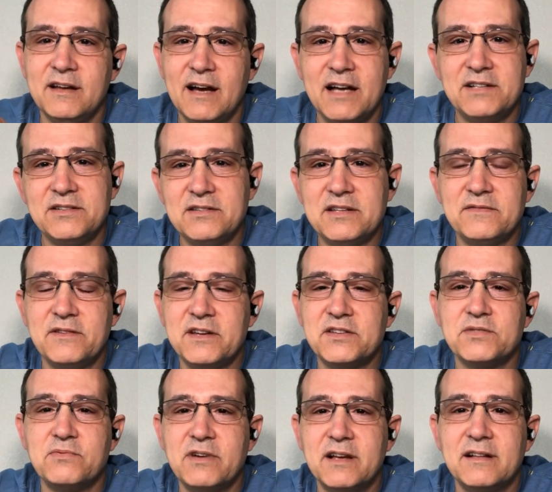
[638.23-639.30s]
I do these
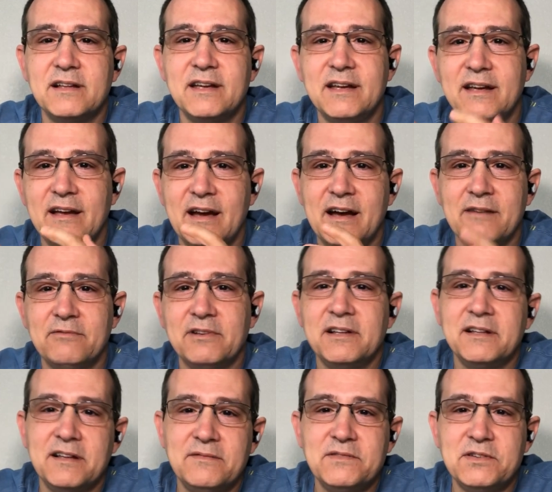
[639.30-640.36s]
videos weekly. I really
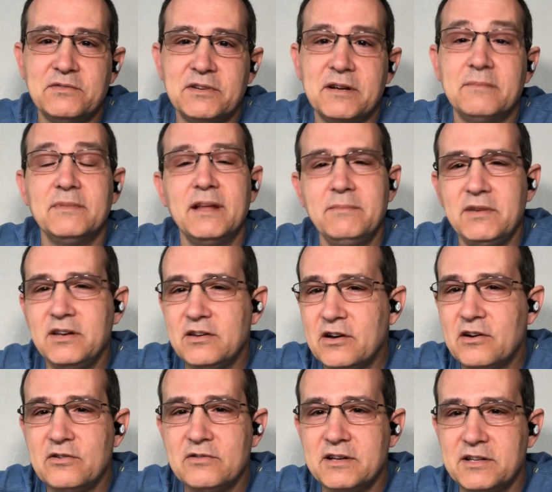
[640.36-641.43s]
love doing them. Let me
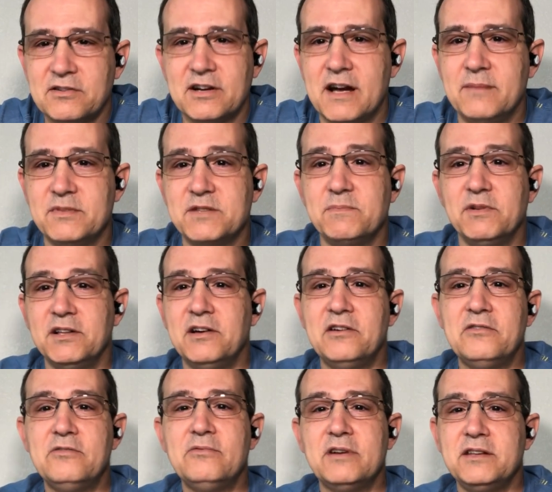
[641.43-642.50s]
know in your comments
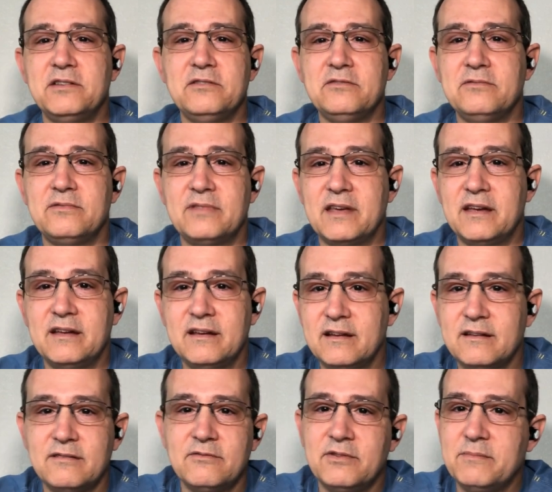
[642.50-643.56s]
below what you think.
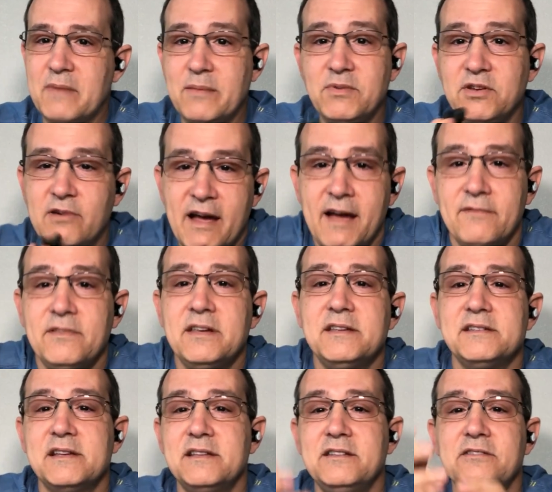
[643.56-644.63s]
Or maybe you have
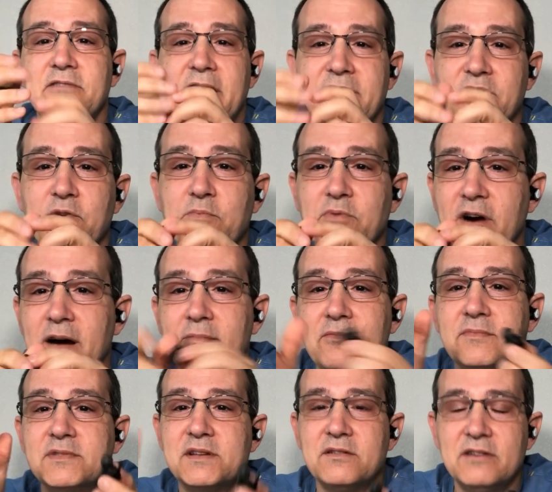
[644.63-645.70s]
these and you have no
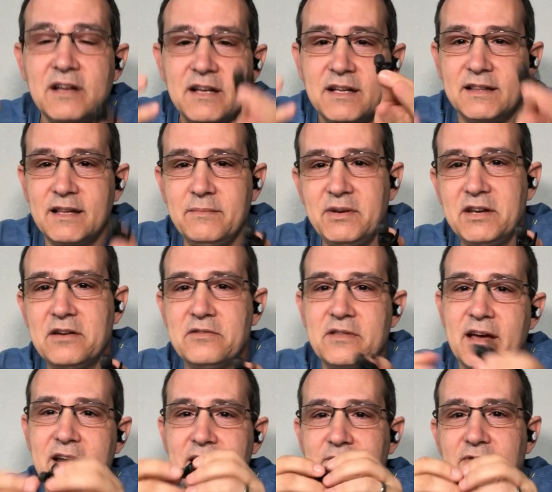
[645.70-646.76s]
problem. So let me know
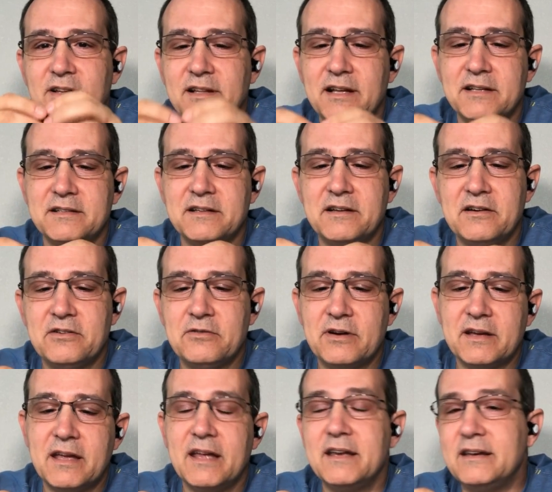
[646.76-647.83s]
that. I really like to know.
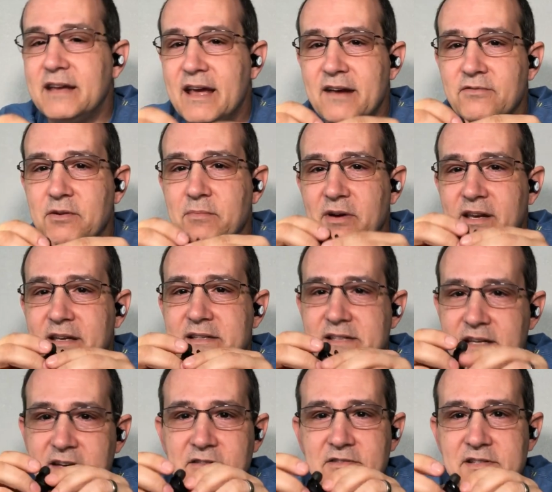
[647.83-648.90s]
Again, everybody's
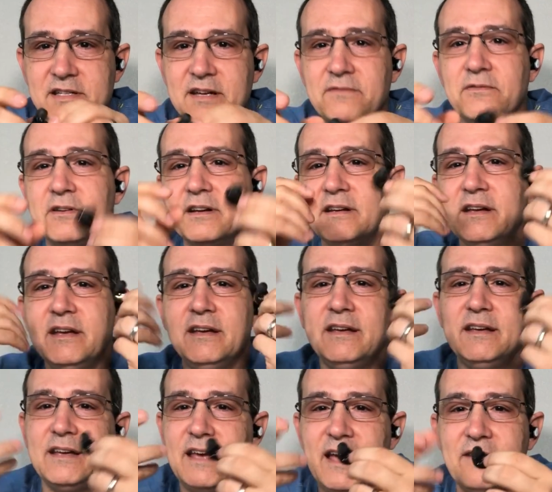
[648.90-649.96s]
ear is different.
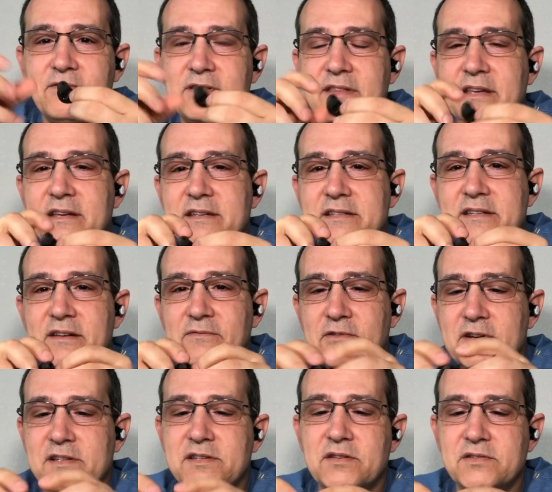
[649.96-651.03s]
Everything is
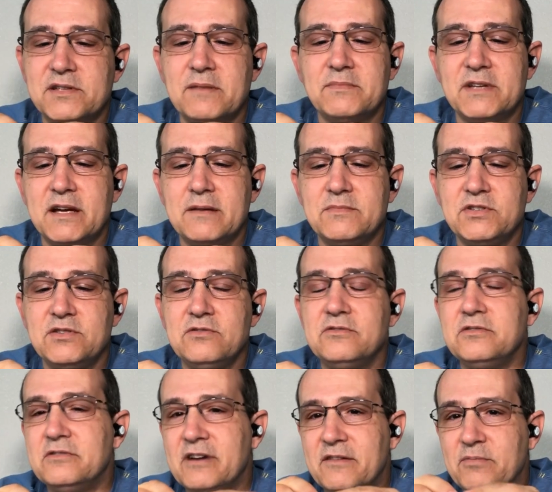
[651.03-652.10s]
different, so sometimes
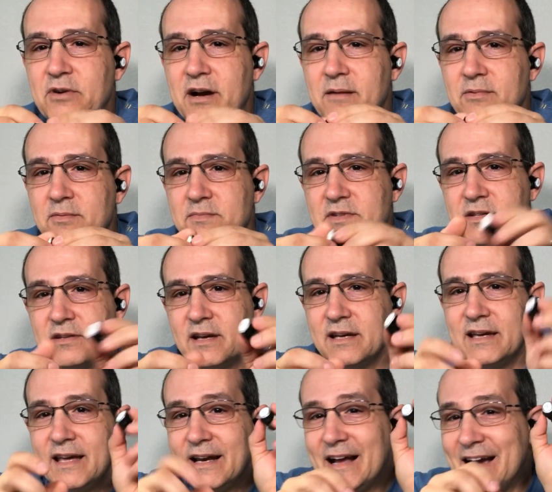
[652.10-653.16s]
you have problems.
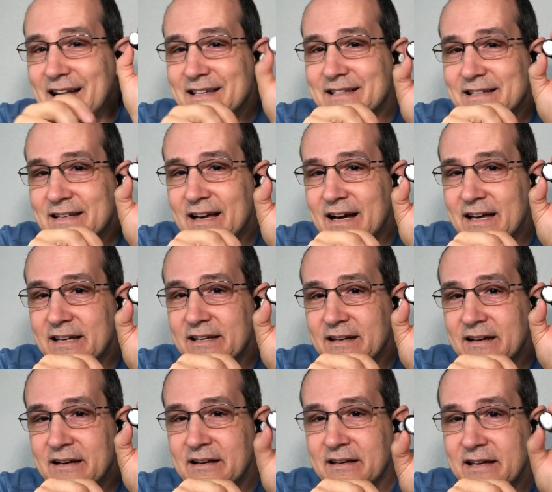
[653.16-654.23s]
Again, I did not
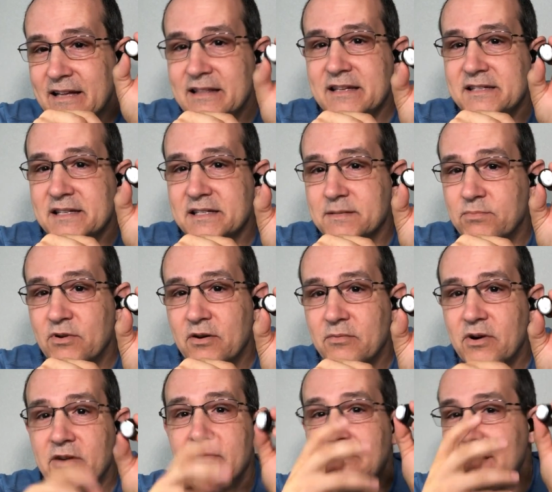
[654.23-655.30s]
get these as a
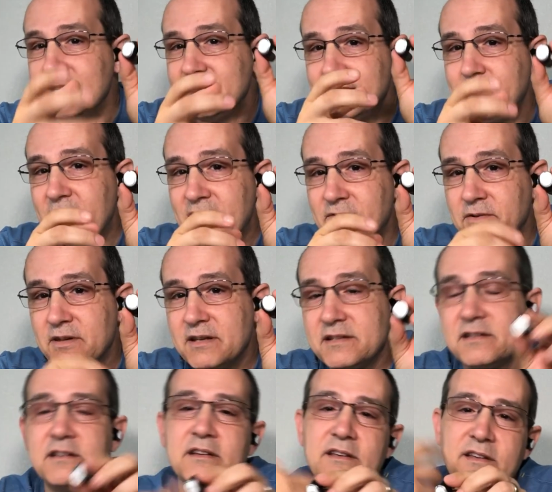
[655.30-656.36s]
promo. I did pay for
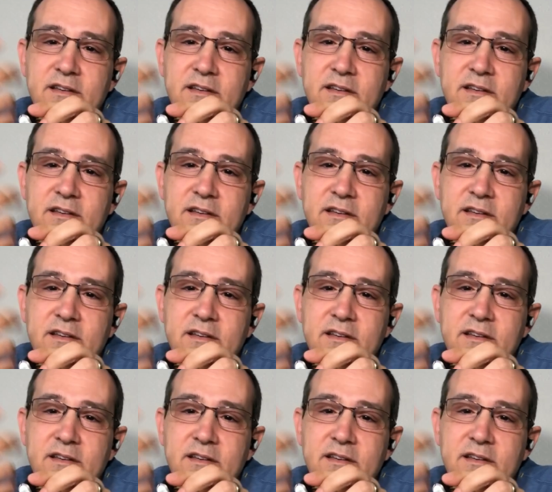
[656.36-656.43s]
these.